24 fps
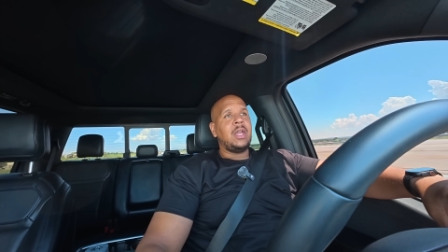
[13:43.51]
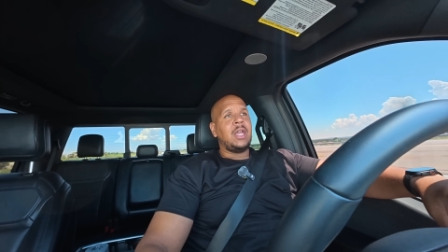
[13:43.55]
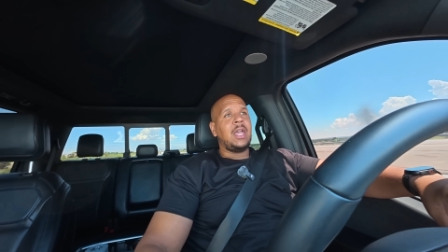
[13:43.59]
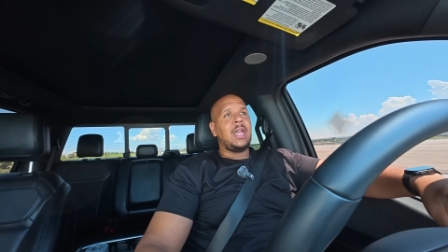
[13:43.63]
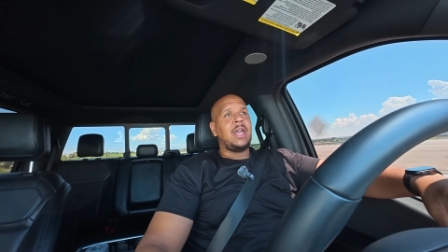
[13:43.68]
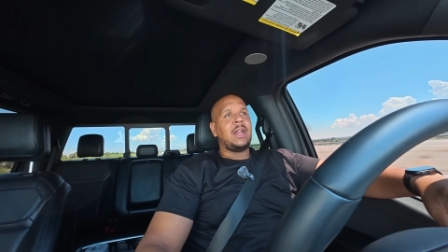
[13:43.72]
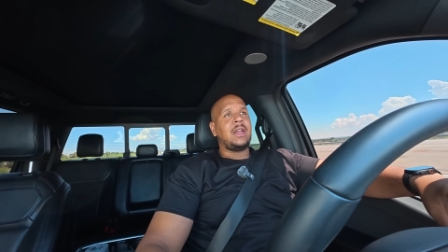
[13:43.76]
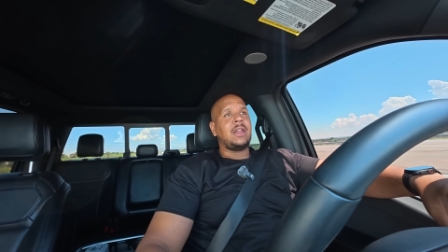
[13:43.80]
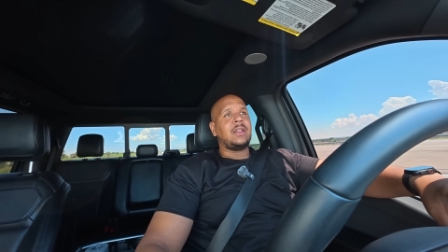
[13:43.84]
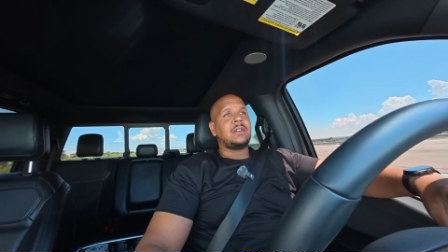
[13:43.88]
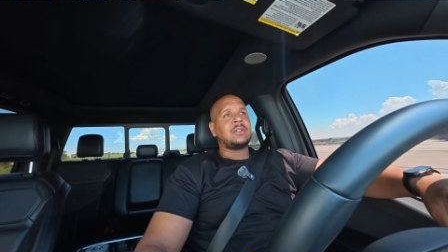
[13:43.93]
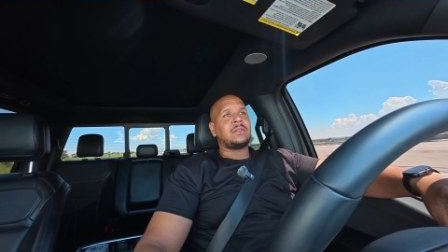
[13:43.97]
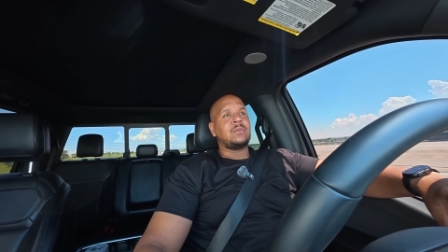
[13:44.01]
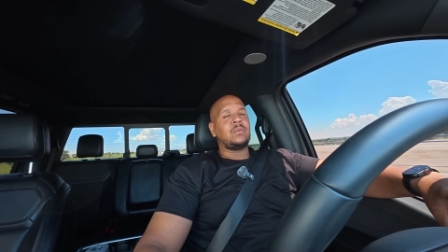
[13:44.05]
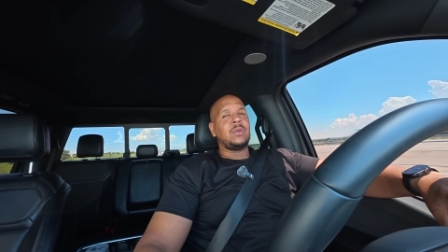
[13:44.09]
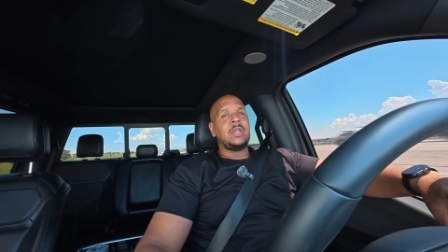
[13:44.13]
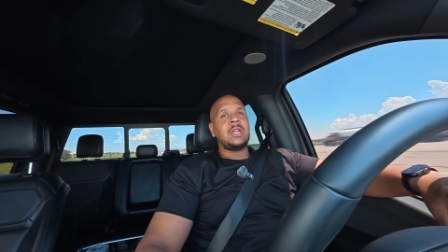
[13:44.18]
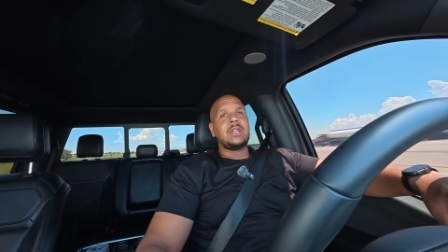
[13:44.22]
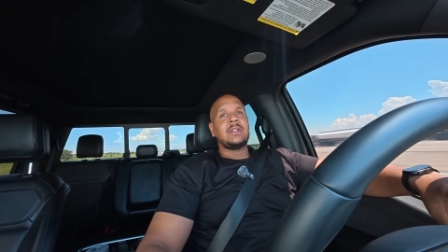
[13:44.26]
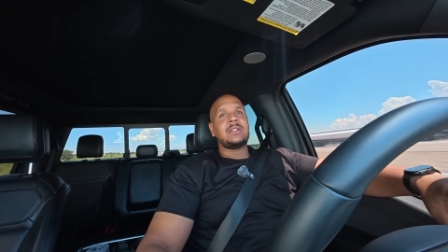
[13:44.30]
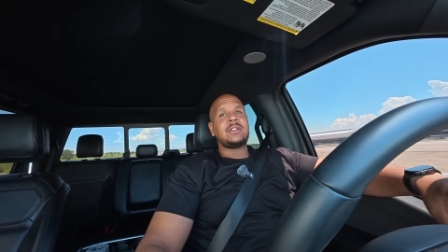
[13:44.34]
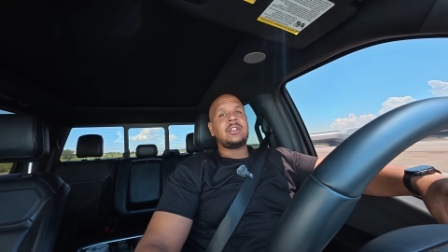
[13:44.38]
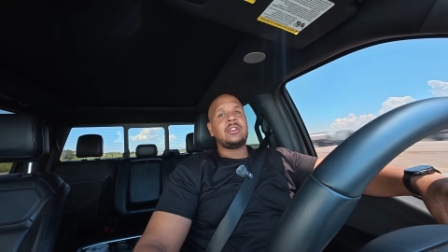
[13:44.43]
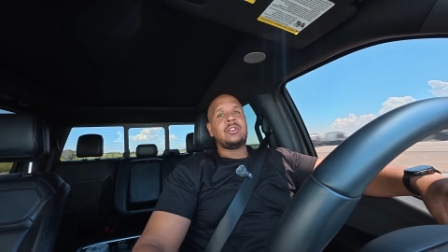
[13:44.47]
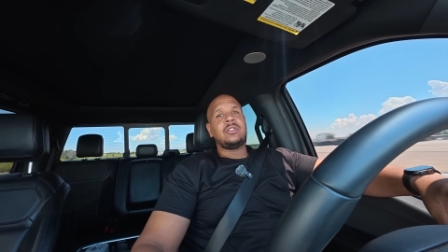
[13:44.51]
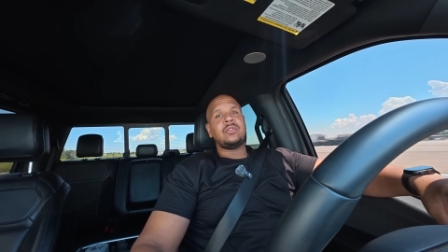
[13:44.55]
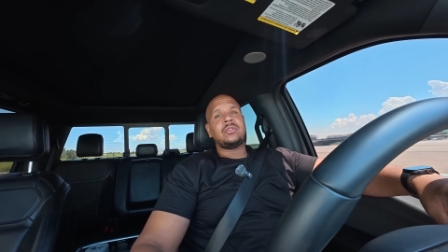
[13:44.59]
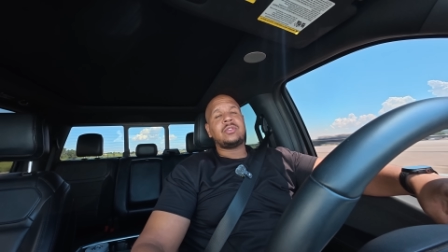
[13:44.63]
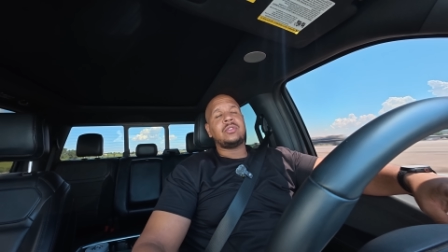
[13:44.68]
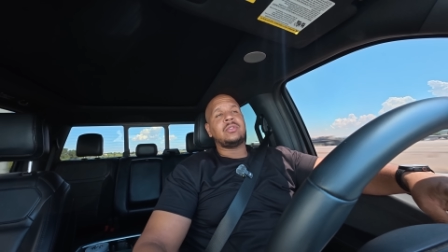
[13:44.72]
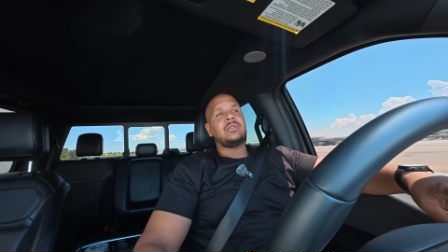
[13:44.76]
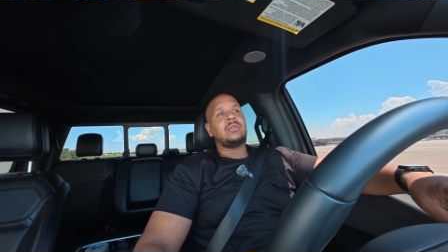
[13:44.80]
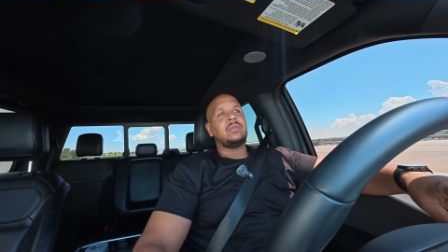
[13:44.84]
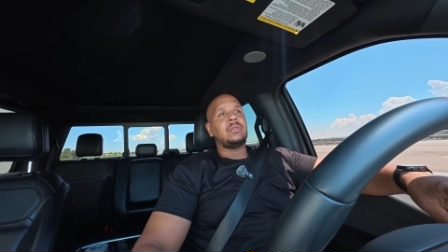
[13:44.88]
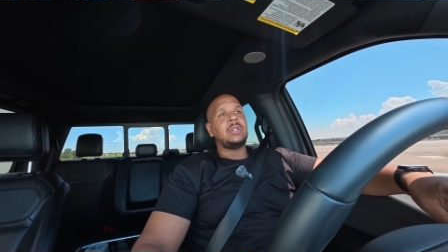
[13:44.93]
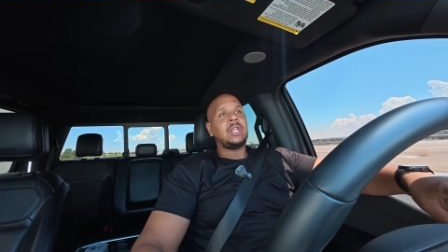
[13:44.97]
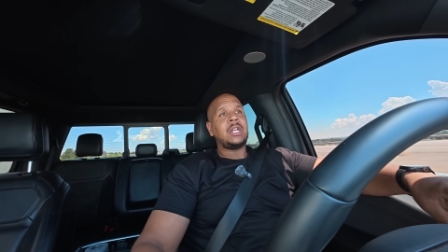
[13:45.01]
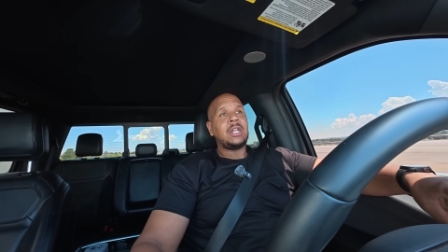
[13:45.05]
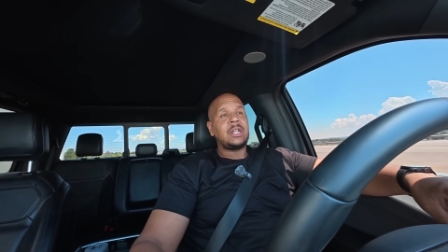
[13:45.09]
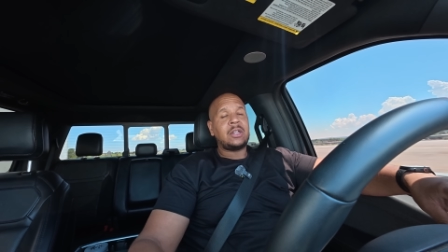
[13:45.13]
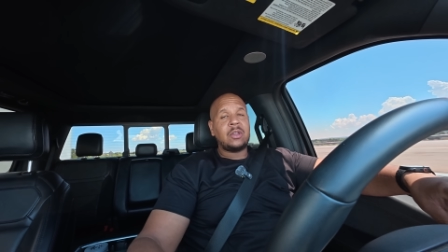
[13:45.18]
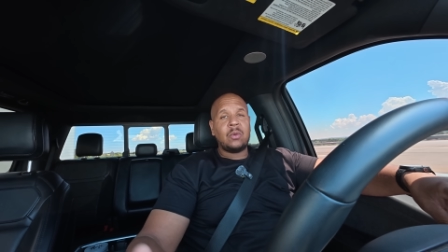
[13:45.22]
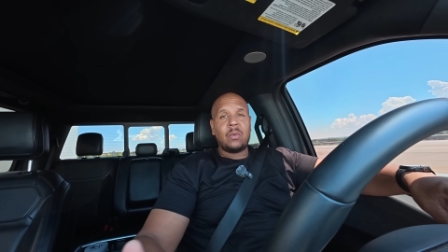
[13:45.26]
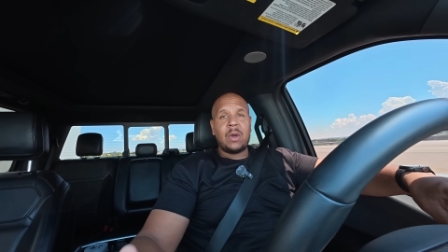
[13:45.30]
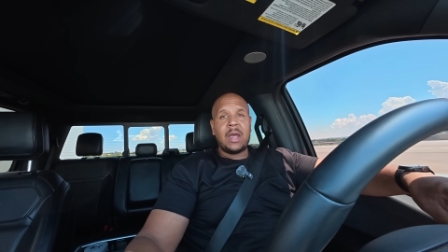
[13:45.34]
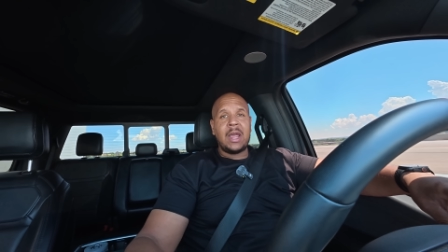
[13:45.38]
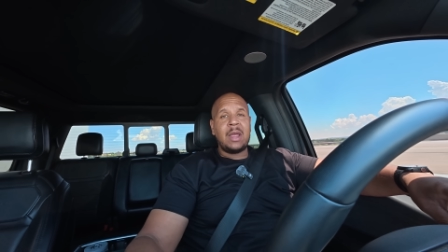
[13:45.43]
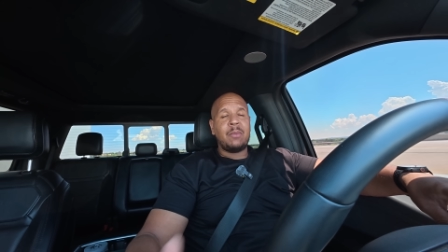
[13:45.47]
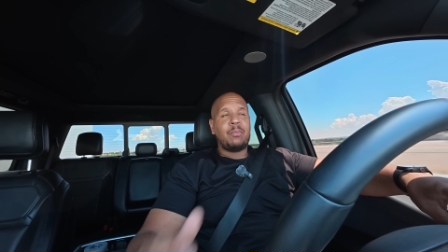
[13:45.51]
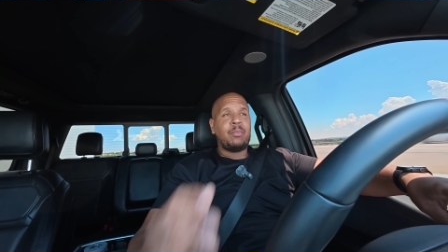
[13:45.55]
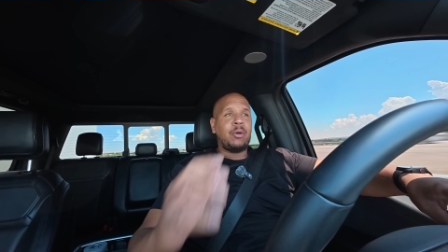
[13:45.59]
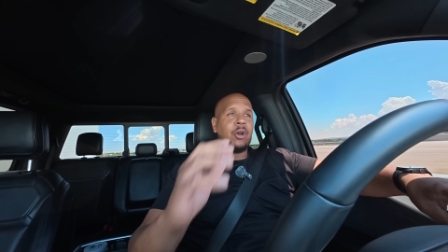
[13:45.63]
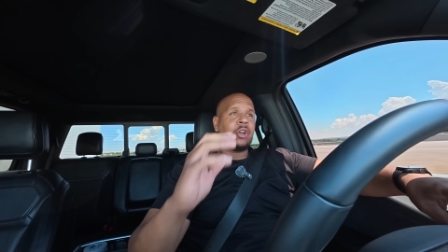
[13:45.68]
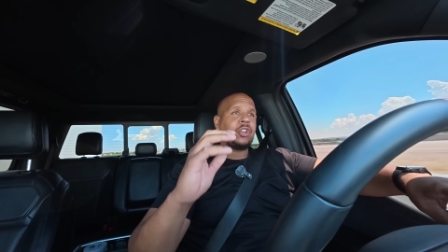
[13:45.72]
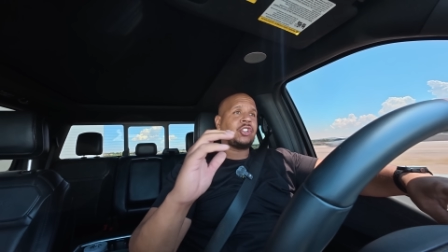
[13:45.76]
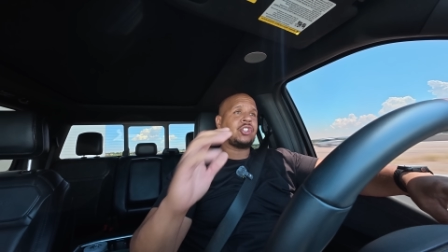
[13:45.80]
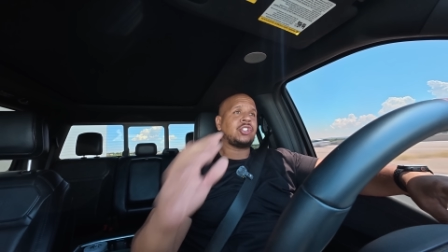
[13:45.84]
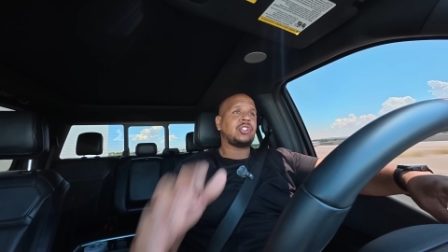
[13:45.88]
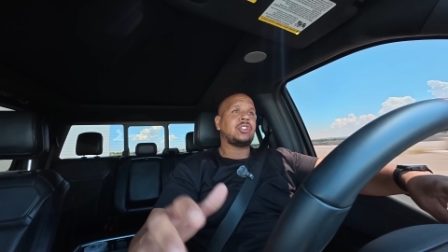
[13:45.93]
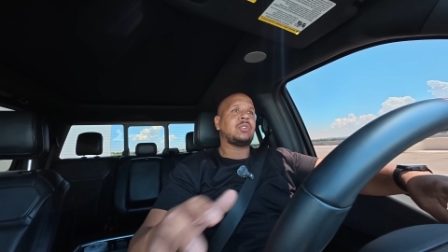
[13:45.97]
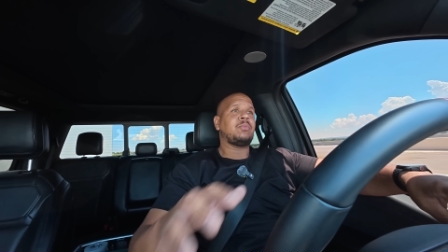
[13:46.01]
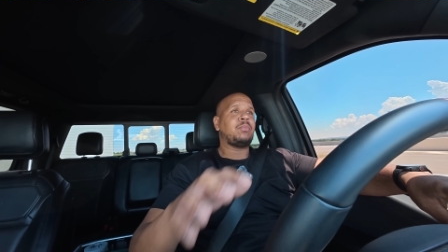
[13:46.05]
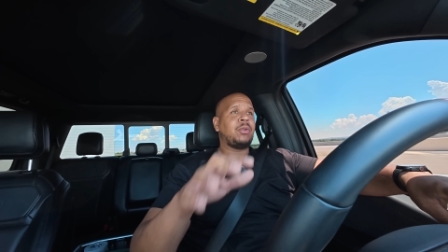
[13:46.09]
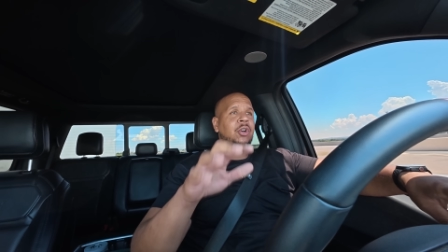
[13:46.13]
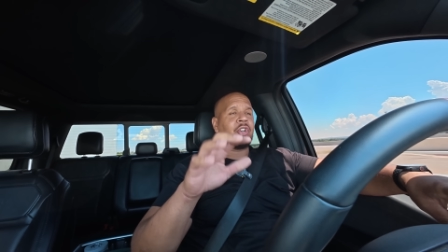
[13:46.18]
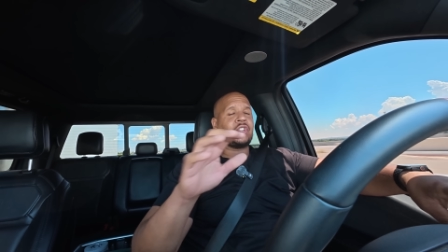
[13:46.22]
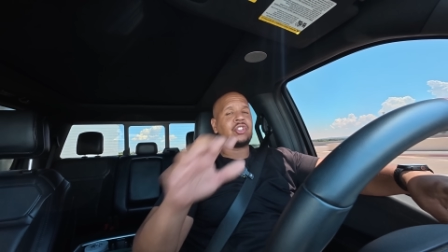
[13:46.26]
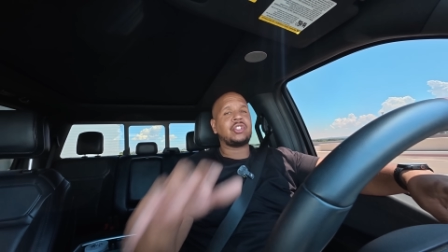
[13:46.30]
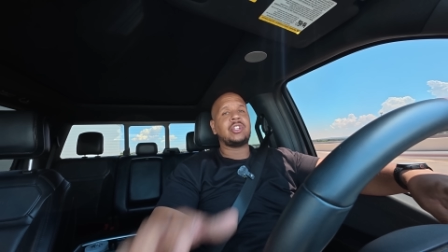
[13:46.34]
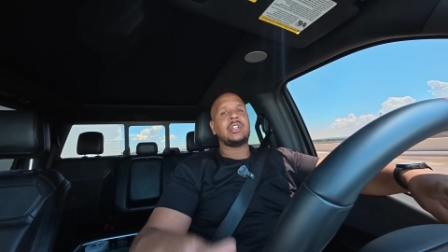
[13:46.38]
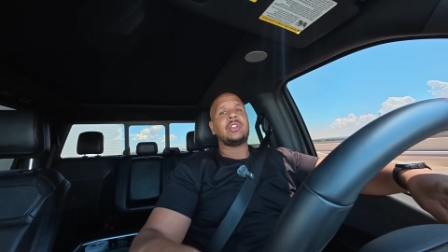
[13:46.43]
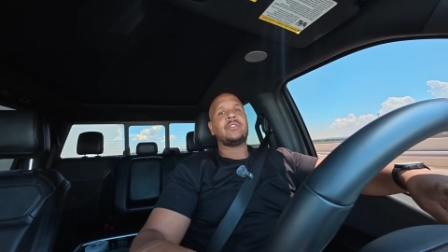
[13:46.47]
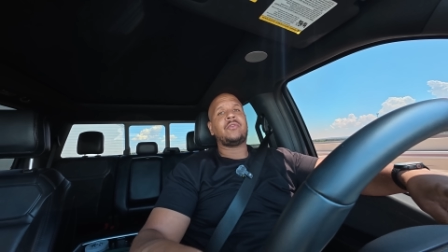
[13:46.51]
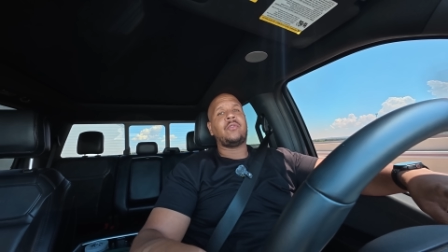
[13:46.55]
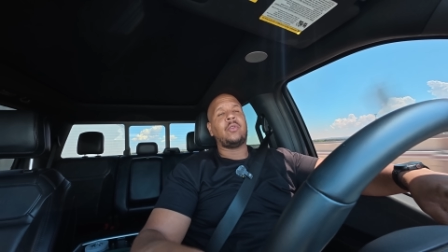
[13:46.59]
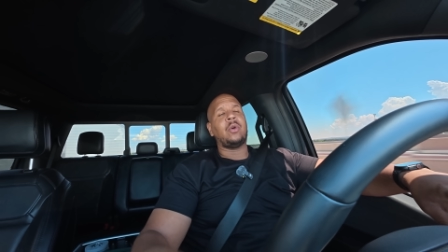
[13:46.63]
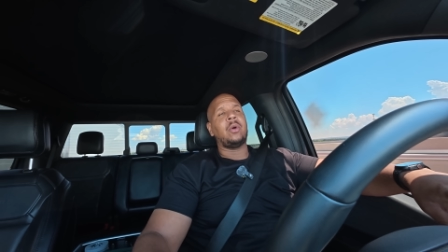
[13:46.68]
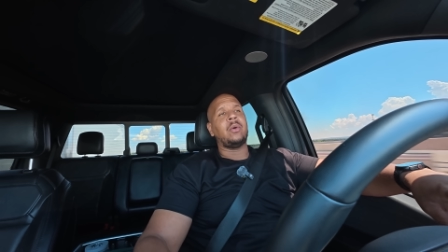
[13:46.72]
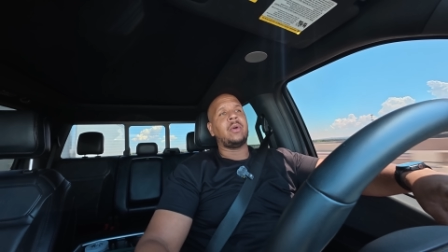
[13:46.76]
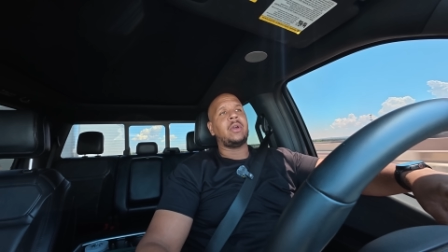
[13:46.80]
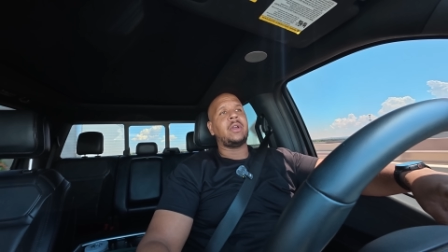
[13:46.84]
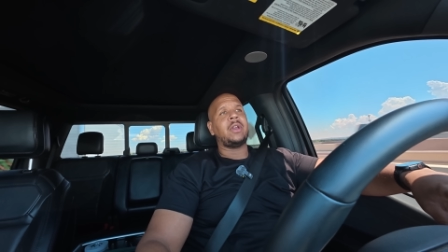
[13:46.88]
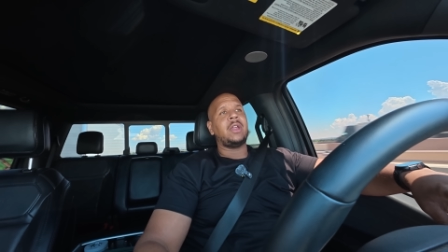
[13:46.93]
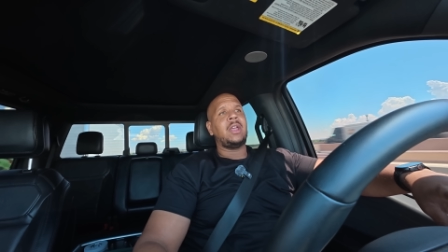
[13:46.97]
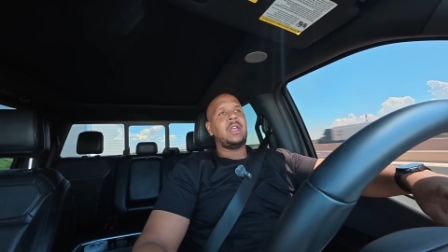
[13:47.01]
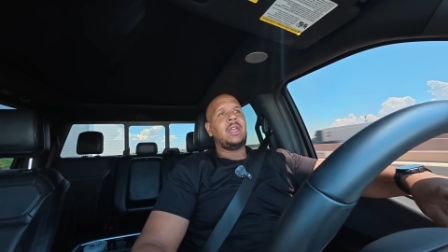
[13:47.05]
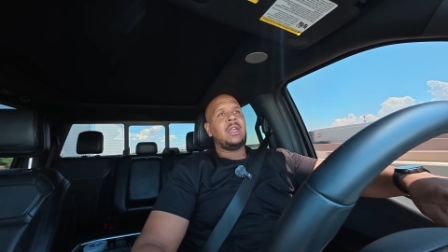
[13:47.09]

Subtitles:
and as we continue to lead the way and push things forward.